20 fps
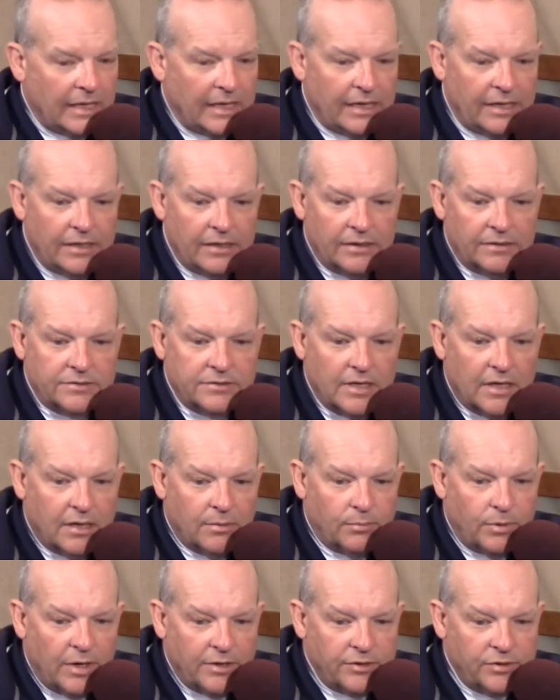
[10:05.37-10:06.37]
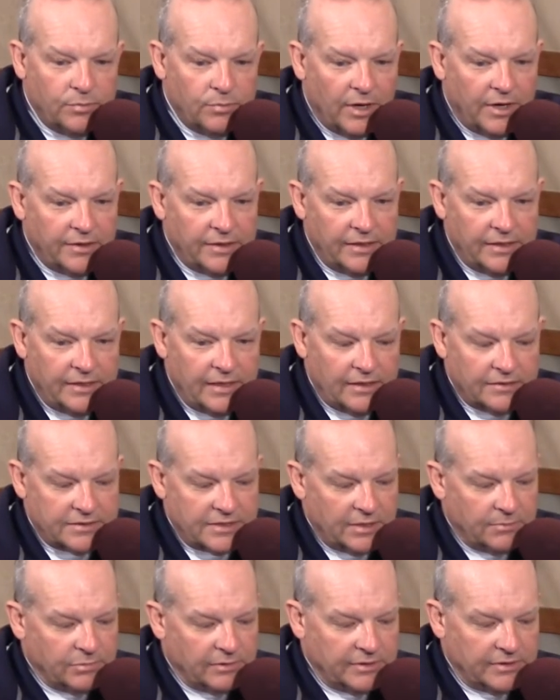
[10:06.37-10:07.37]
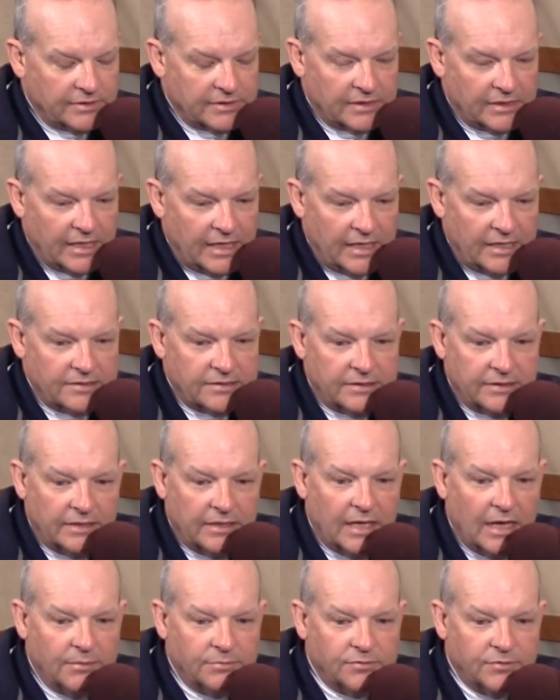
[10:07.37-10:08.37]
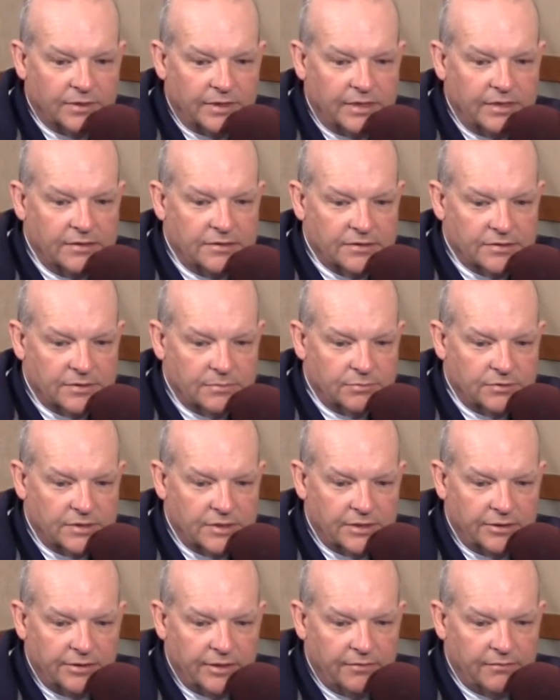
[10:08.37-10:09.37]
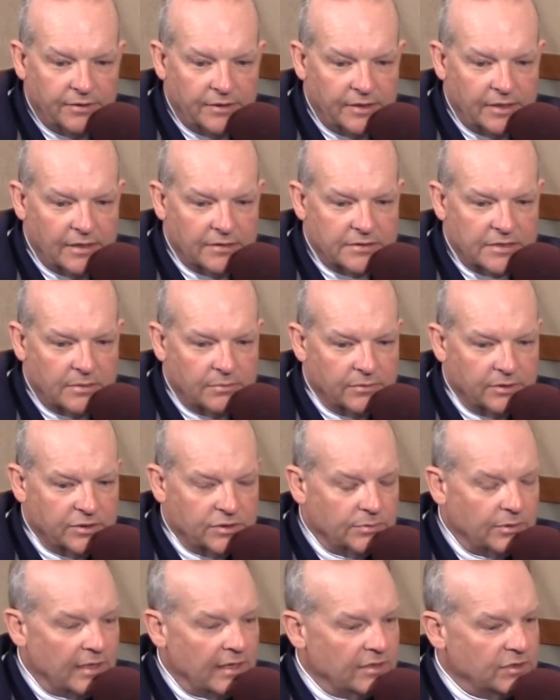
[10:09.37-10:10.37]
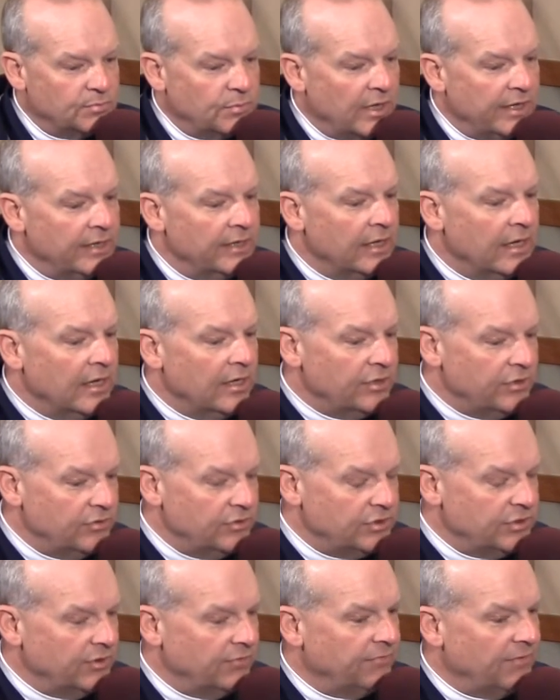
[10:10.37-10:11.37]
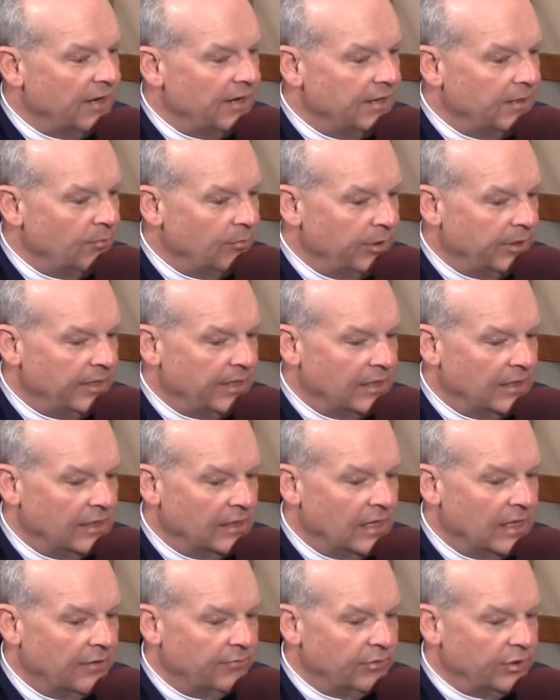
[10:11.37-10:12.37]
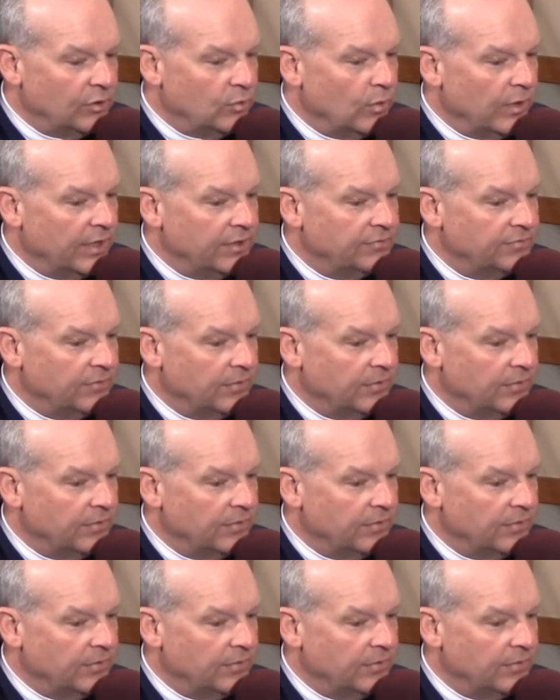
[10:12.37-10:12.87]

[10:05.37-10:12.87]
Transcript: and it's uh, brought to you by the Indiana State Police Alliance and Cops for Kids, a subsidiary of the Indiana State Police Alliance. Brian, do you still find that we get a lot of requests